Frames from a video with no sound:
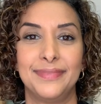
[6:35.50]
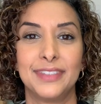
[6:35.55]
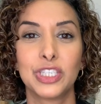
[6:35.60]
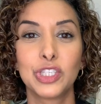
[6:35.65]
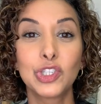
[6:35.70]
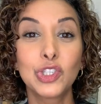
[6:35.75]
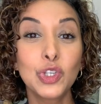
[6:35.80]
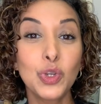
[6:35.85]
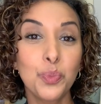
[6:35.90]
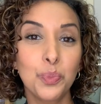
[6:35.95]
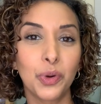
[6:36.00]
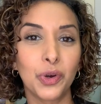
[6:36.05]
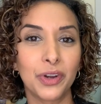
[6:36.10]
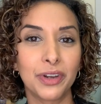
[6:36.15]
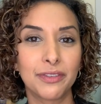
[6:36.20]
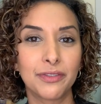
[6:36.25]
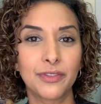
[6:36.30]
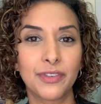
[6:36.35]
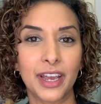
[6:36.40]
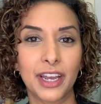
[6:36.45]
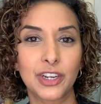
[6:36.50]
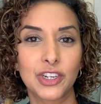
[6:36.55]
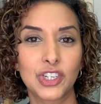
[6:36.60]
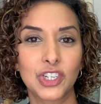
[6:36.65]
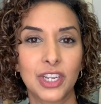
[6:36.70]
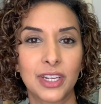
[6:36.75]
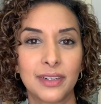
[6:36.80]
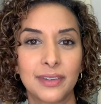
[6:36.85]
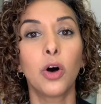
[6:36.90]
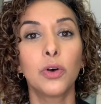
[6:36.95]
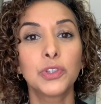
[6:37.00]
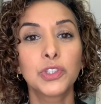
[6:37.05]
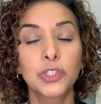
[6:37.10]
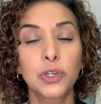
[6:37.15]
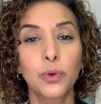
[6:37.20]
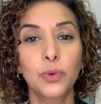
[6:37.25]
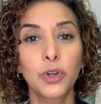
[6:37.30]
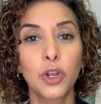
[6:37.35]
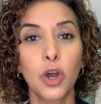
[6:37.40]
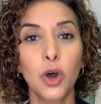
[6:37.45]
super infection.
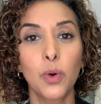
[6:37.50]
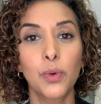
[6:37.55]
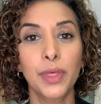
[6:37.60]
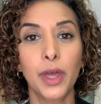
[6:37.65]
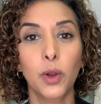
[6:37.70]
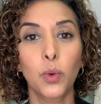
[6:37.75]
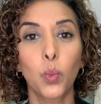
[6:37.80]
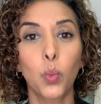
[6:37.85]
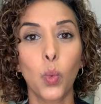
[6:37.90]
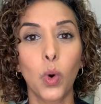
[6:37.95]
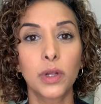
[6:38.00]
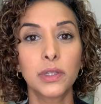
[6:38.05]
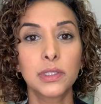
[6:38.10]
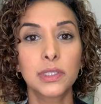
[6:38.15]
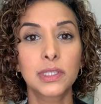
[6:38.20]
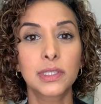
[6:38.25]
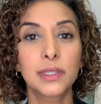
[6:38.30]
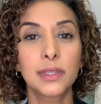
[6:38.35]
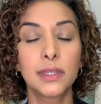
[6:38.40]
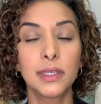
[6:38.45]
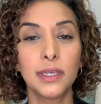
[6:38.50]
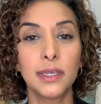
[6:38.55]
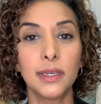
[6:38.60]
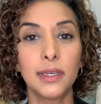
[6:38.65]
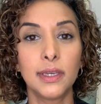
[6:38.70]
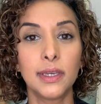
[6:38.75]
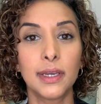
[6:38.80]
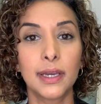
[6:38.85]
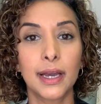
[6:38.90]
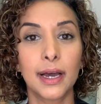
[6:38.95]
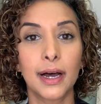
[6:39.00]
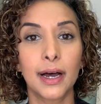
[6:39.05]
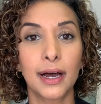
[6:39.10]
Also know that once the